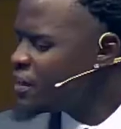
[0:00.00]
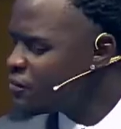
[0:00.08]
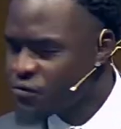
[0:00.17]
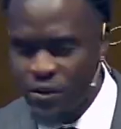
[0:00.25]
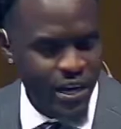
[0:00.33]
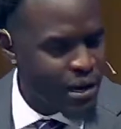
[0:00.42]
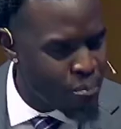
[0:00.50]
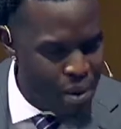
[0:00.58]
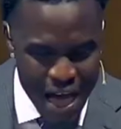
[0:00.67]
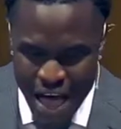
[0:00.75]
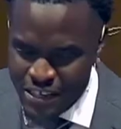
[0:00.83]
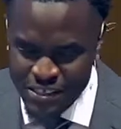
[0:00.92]
different
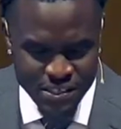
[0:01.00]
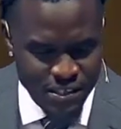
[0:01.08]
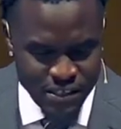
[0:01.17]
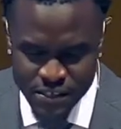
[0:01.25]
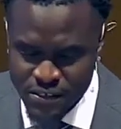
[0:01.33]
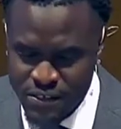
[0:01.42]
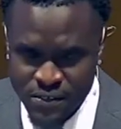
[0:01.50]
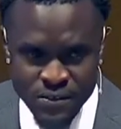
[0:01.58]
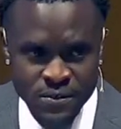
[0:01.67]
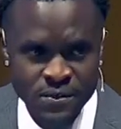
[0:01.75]
capacities.